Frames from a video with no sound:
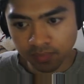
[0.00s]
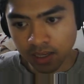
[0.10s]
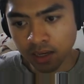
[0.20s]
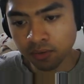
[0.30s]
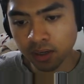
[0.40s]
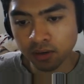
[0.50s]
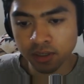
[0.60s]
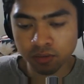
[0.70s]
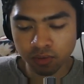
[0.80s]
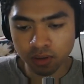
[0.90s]
every
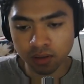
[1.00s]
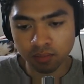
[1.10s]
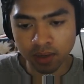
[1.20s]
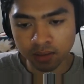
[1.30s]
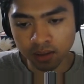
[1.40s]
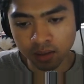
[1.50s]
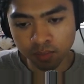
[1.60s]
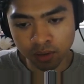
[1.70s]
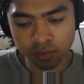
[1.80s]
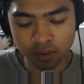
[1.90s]
iteration we're gonna make that a
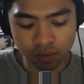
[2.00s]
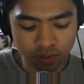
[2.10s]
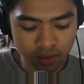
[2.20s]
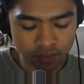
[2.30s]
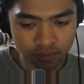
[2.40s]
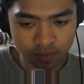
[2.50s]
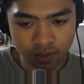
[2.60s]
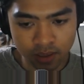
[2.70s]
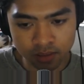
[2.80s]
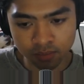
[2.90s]
boat either way,
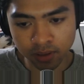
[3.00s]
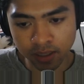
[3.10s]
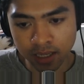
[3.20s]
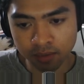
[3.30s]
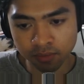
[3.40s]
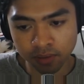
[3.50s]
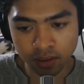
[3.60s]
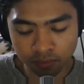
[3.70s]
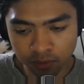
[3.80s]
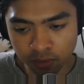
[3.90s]
because we can have
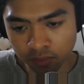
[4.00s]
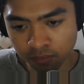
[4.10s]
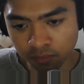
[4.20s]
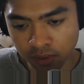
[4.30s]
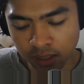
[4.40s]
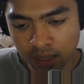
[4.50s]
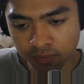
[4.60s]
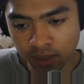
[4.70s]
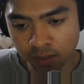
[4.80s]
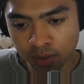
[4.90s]

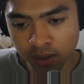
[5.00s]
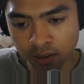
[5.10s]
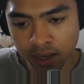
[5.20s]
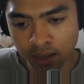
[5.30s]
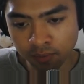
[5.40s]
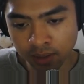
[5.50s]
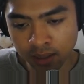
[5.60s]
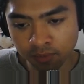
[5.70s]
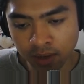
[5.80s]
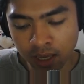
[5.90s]
not a pair and we can
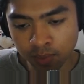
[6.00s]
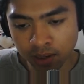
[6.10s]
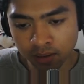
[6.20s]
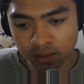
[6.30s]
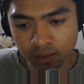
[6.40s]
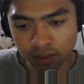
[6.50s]
have a pair.